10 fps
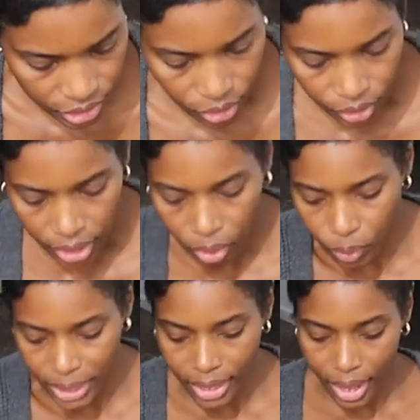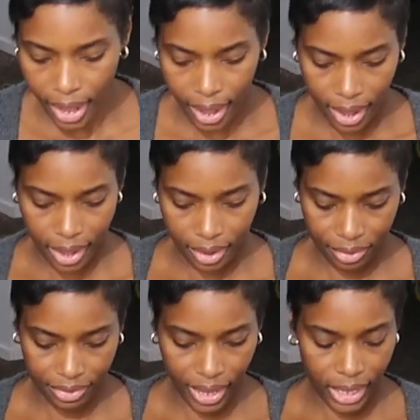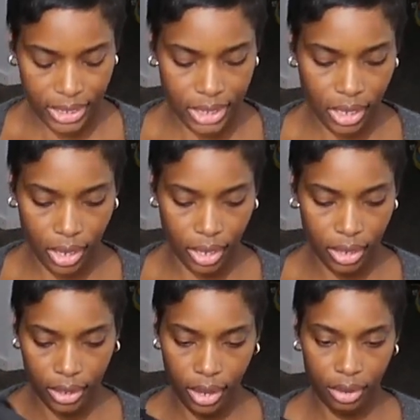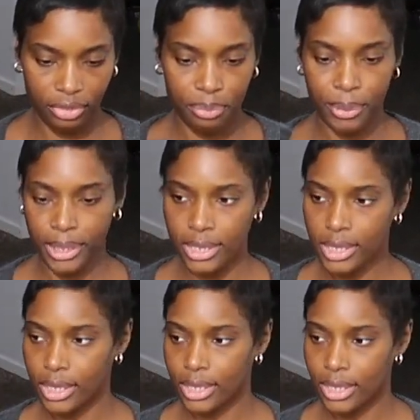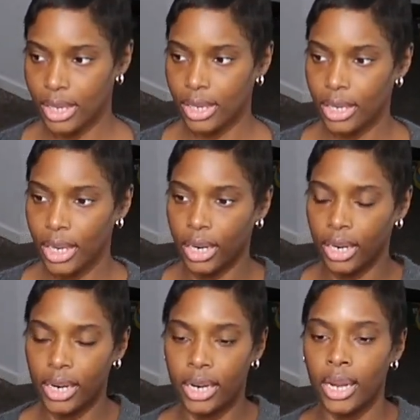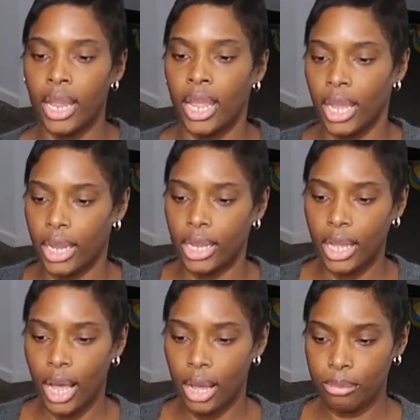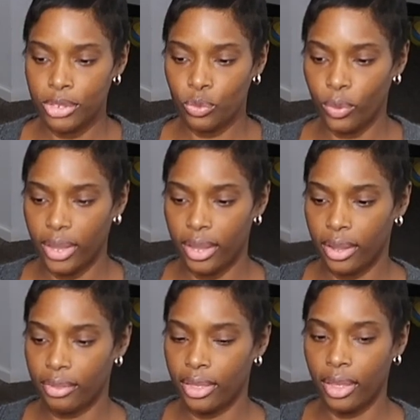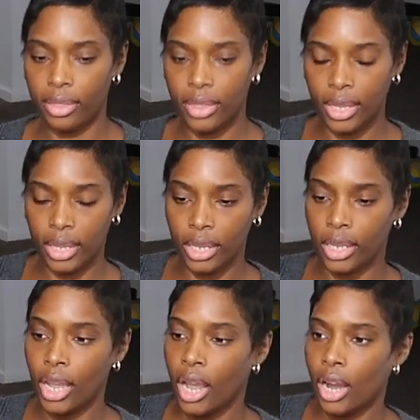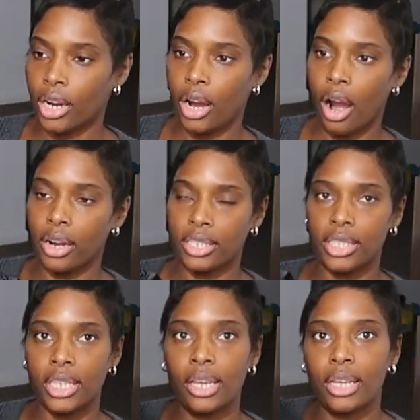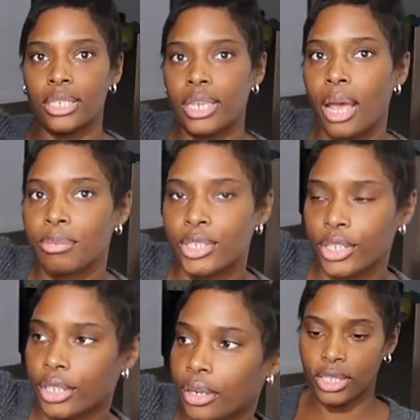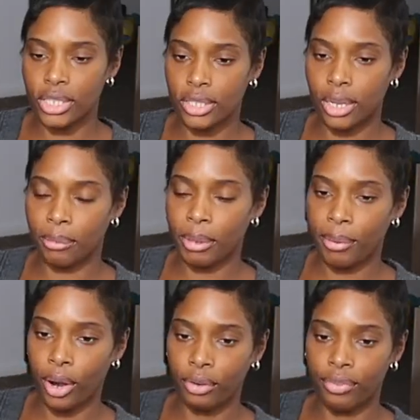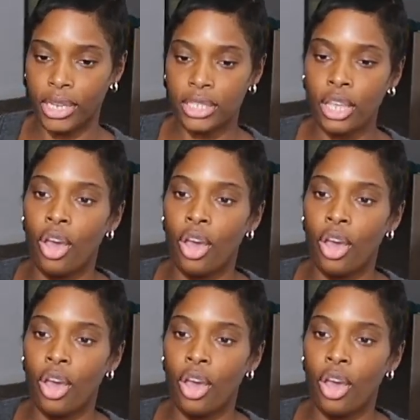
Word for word: So yeah, we have a ton of pieces in here. It comes with the car seat adapter. This is going to be perfect